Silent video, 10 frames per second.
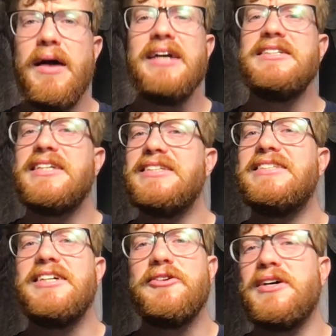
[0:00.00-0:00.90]
Micah is
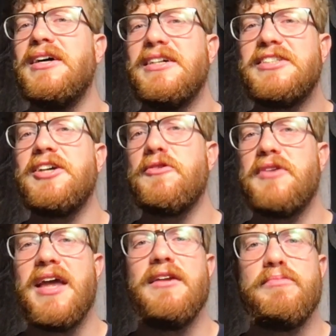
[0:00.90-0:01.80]
considered a Southern
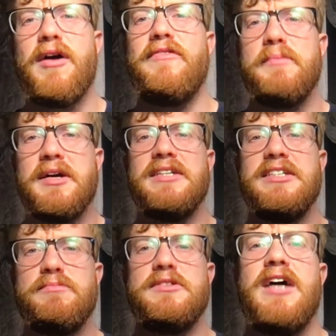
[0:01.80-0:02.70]
Kingdom prophet because
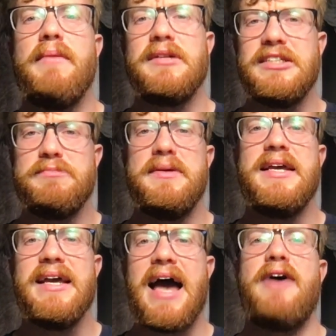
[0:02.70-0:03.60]
he's predominantly
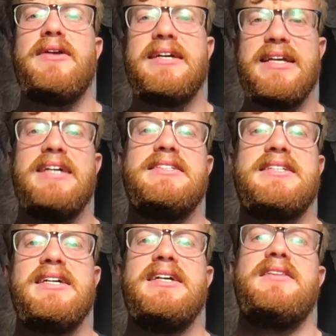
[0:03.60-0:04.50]
speaking out
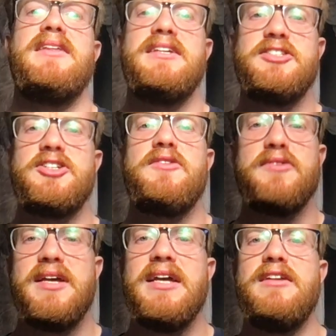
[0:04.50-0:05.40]
against the Southern
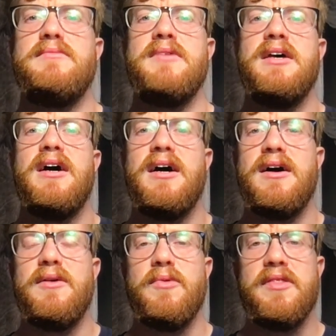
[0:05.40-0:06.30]
Kingdom
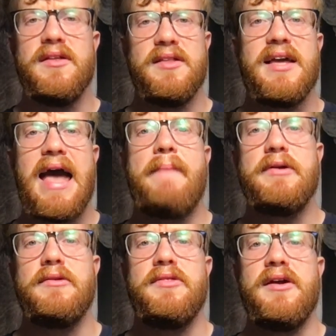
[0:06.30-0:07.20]
uh, with the, the
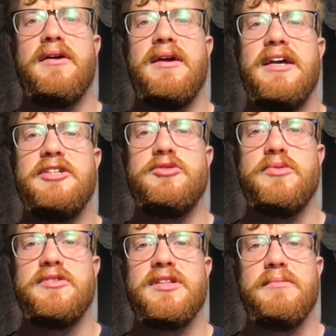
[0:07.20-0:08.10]
capital there in
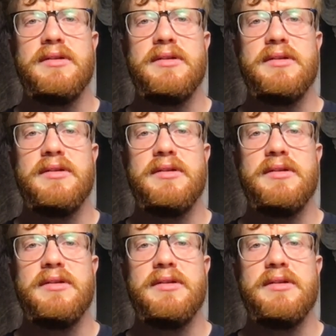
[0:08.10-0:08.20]
Jerusalem.